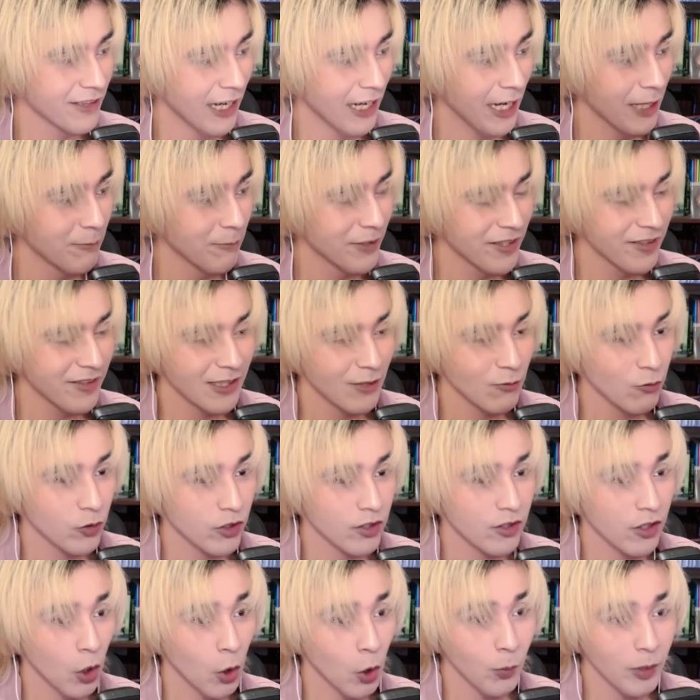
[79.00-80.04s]
missed it for
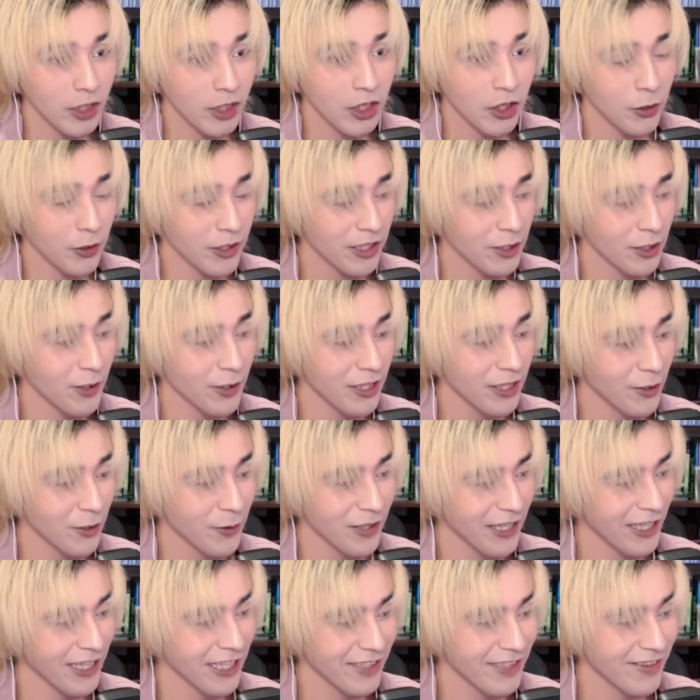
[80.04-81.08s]
you. Oh my god,
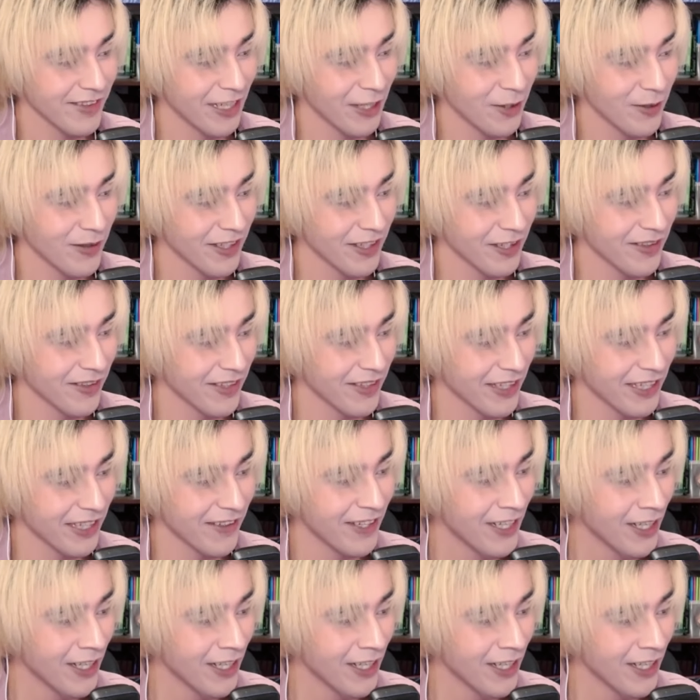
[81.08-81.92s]
okay, it's out.